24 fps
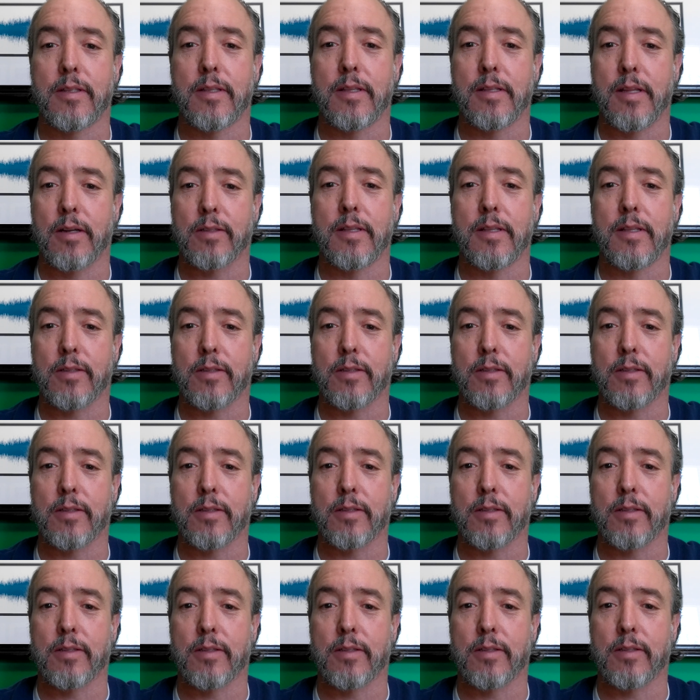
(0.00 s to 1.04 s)
a fuel
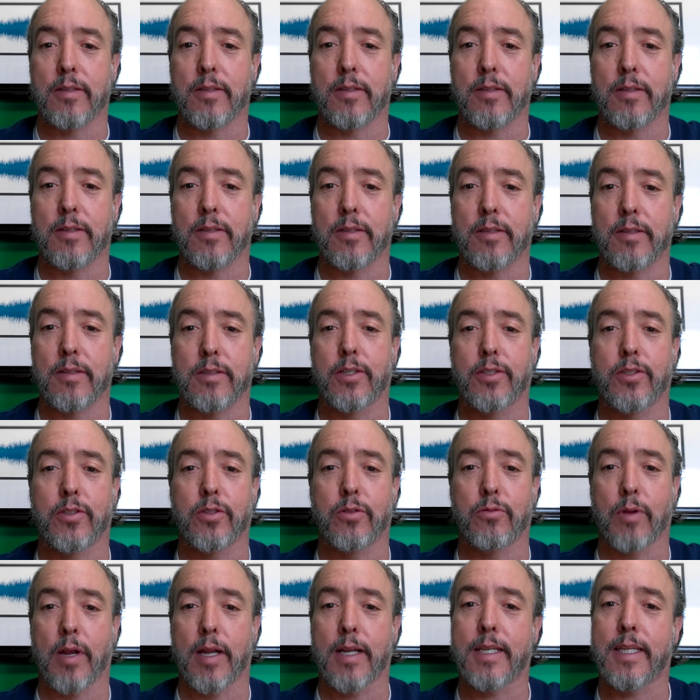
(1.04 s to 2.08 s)
source here, and the conditions are
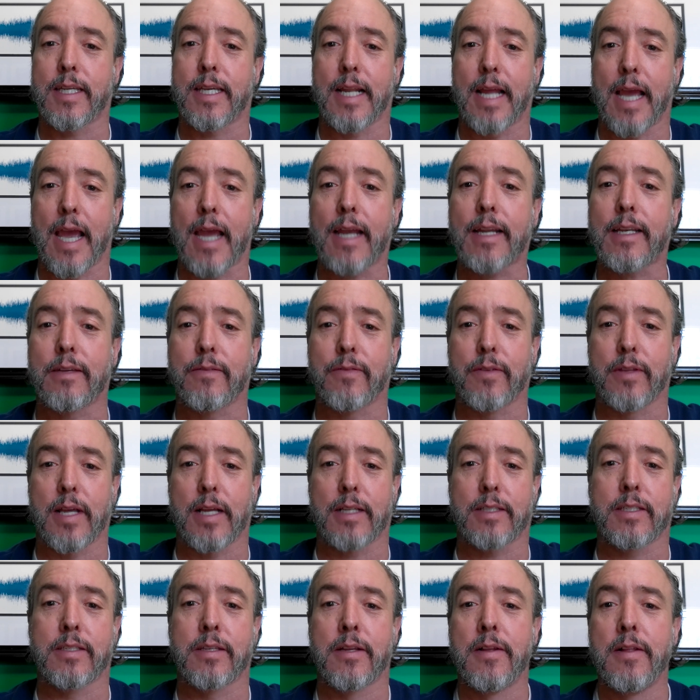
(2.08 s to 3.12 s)
right to get active, and
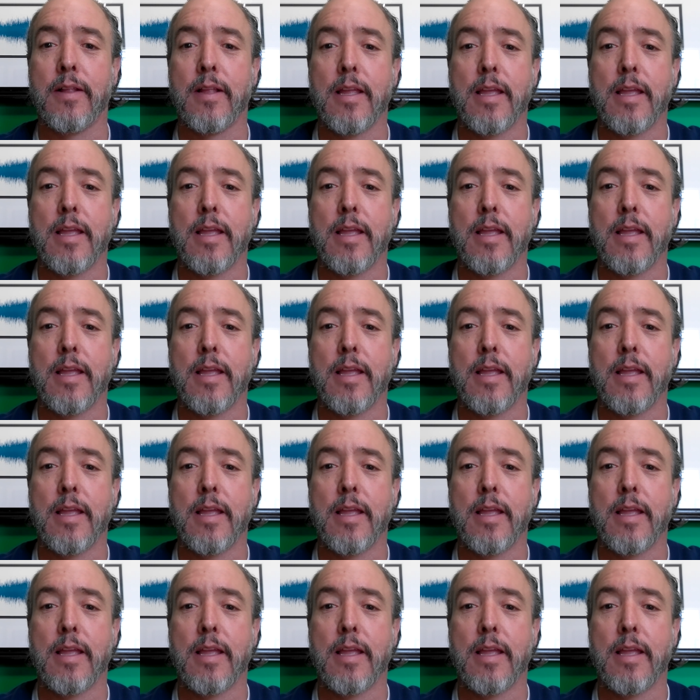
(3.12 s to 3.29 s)
that's